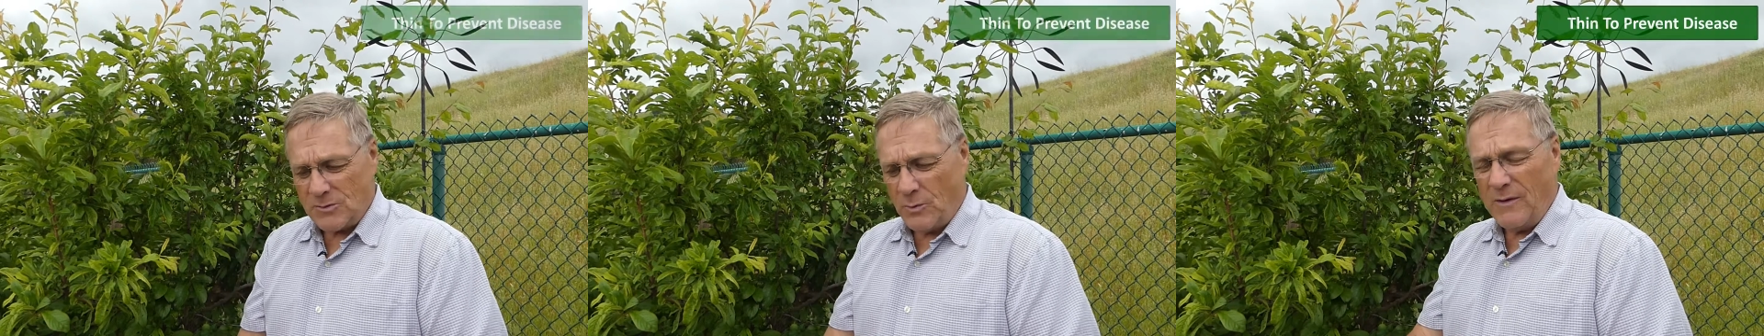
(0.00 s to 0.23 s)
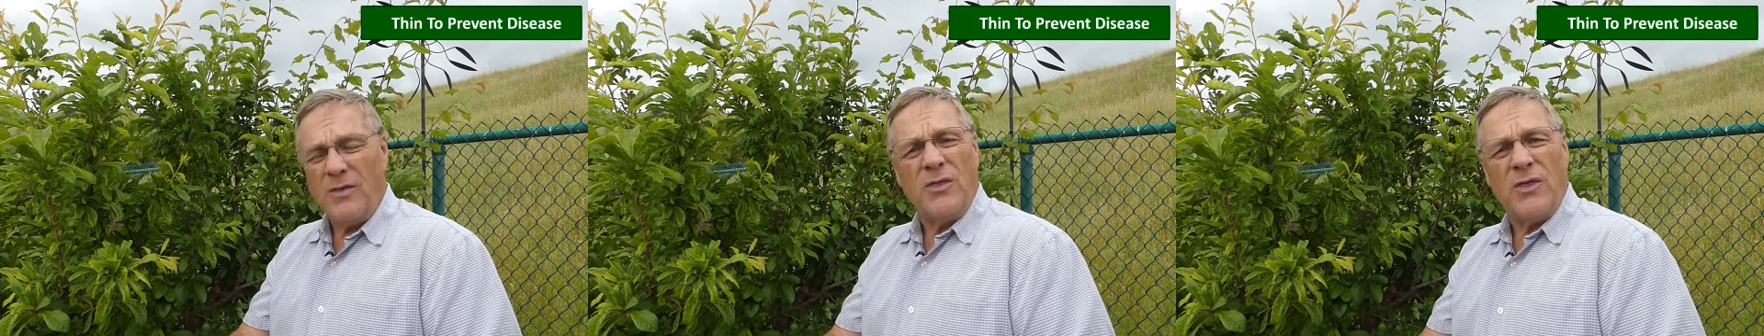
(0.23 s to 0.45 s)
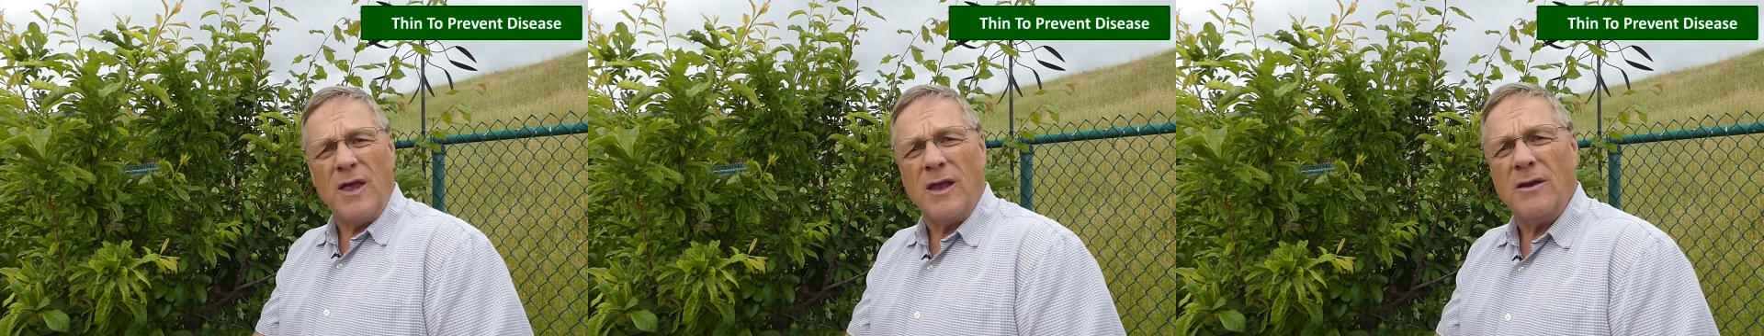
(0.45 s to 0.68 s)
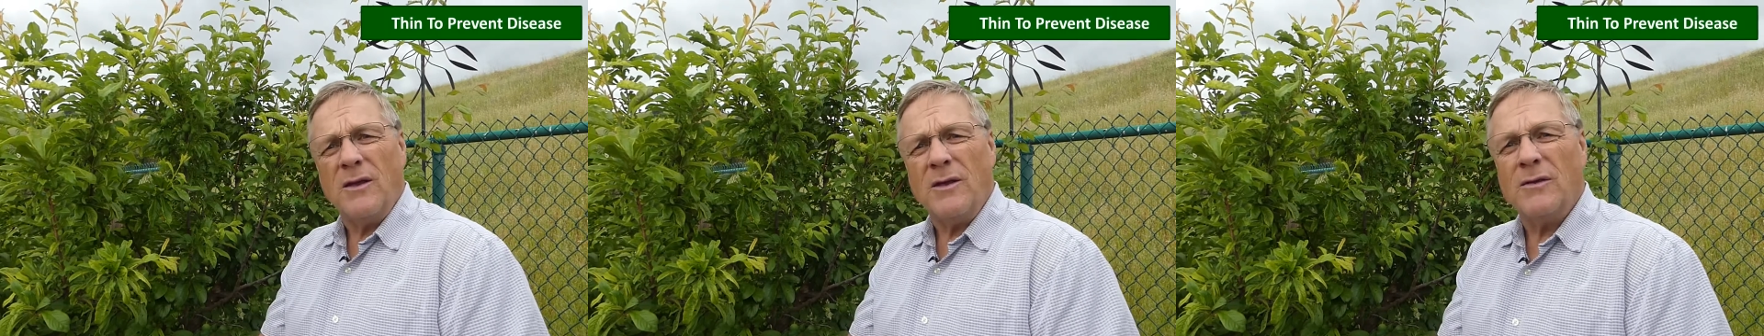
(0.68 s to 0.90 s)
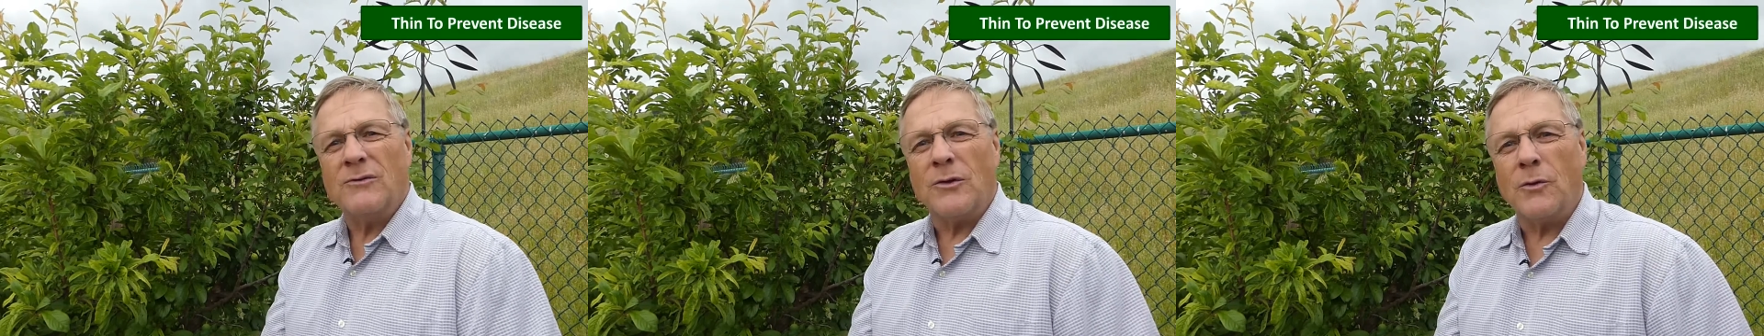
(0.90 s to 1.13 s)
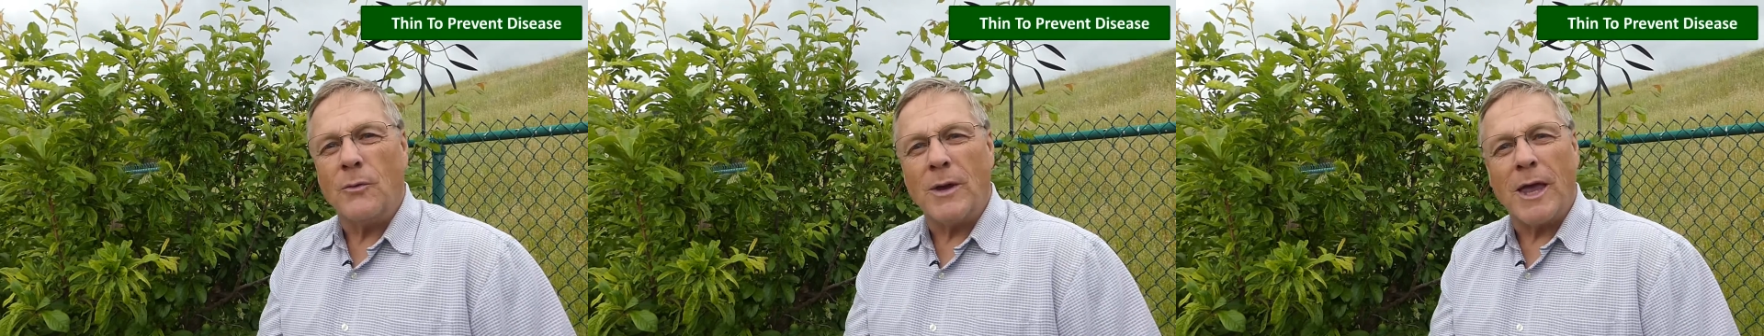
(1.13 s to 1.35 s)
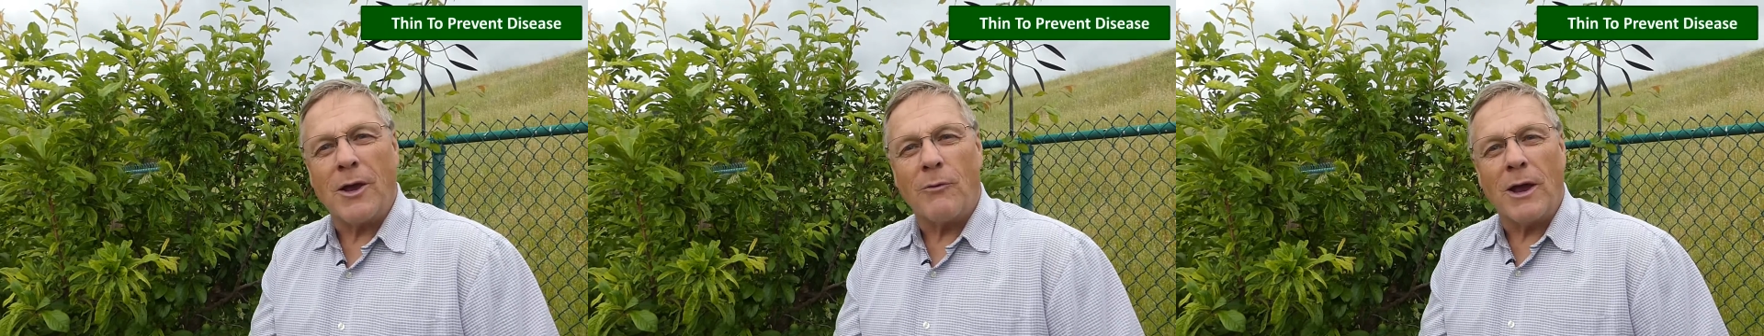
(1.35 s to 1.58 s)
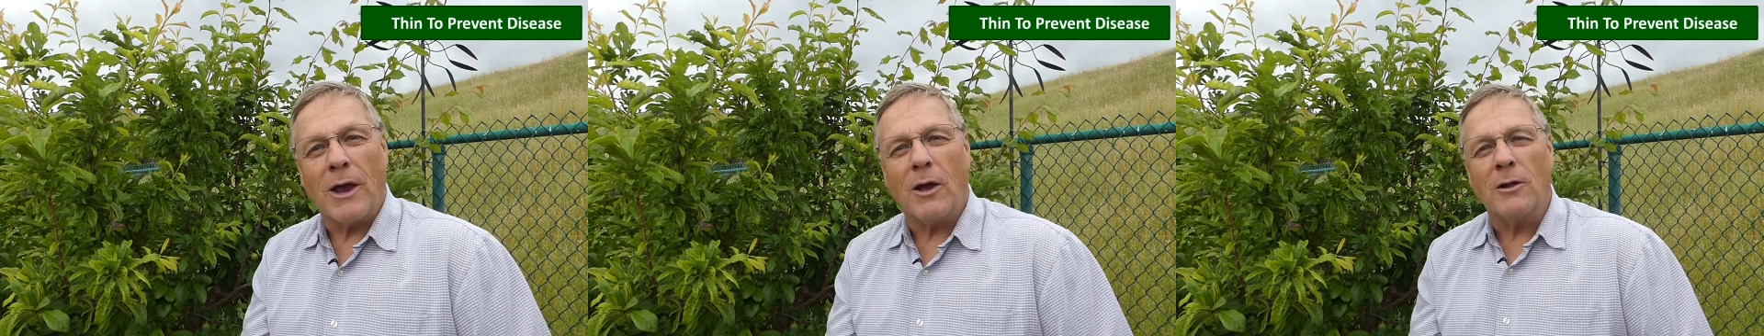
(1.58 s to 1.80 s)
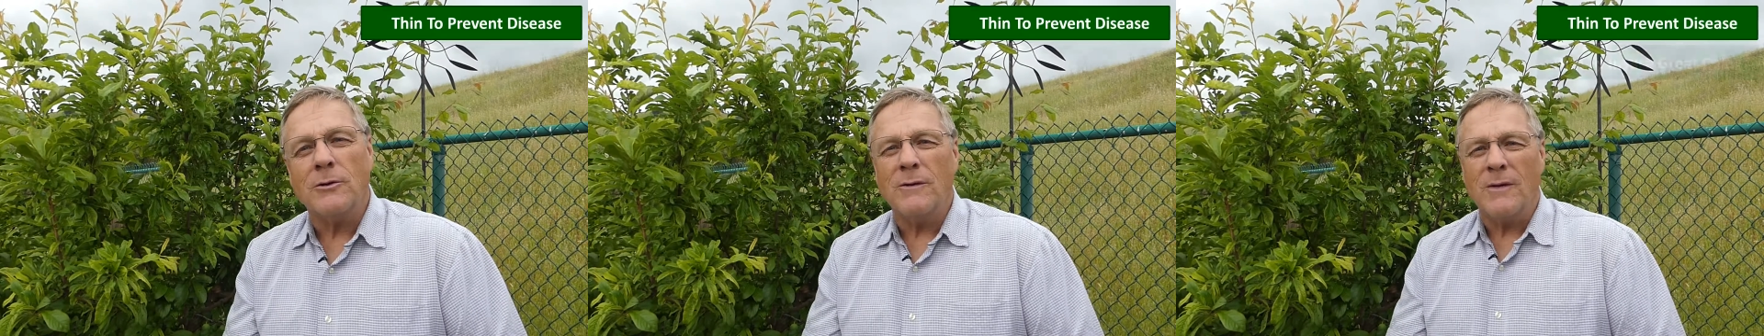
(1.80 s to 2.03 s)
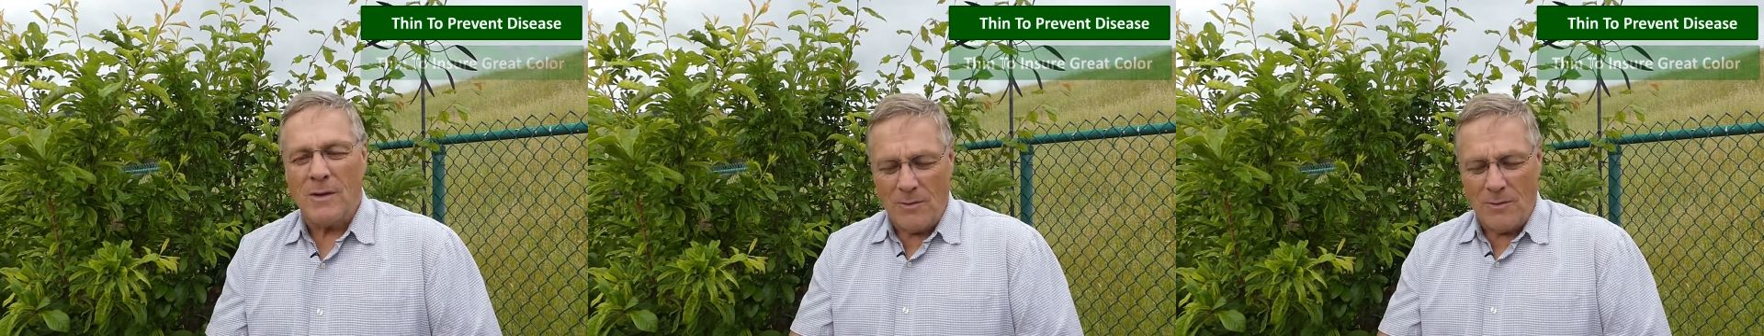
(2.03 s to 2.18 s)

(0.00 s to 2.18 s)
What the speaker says: We thin so that we get great color.